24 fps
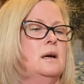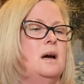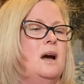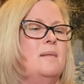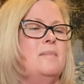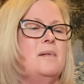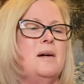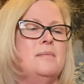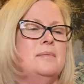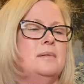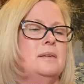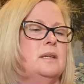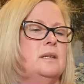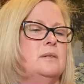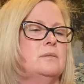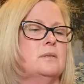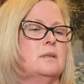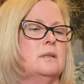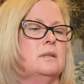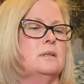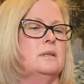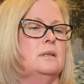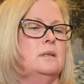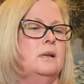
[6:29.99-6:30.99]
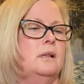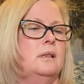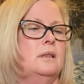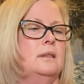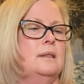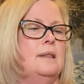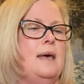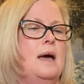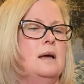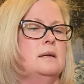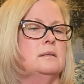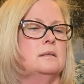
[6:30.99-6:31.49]
I probably use a little
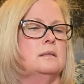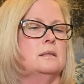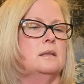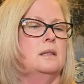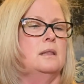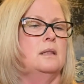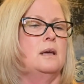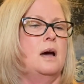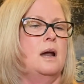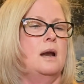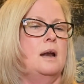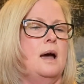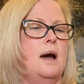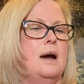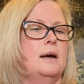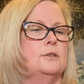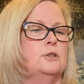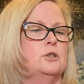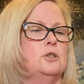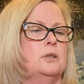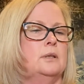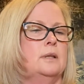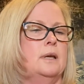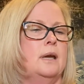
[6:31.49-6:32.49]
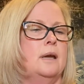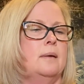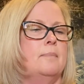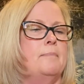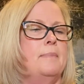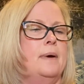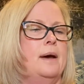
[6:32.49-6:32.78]
less than that actually,